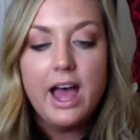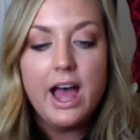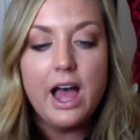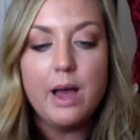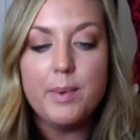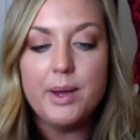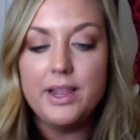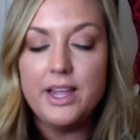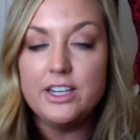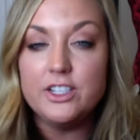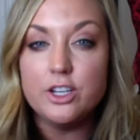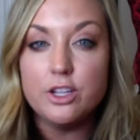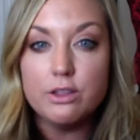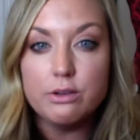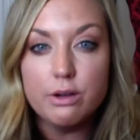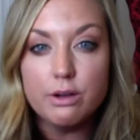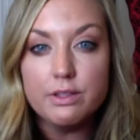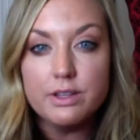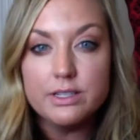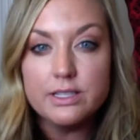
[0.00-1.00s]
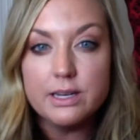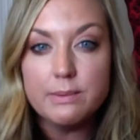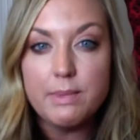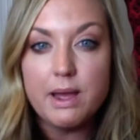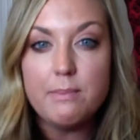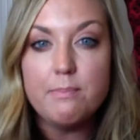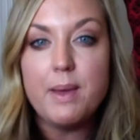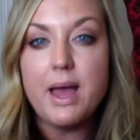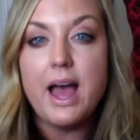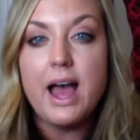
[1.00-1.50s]
I like to throw this in
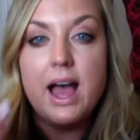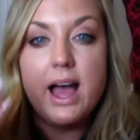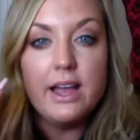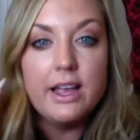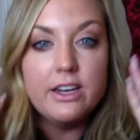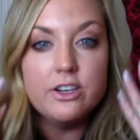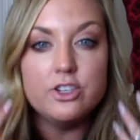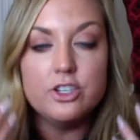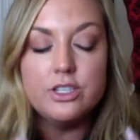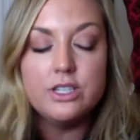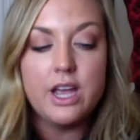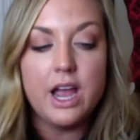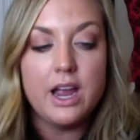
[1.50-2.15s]
my bag and just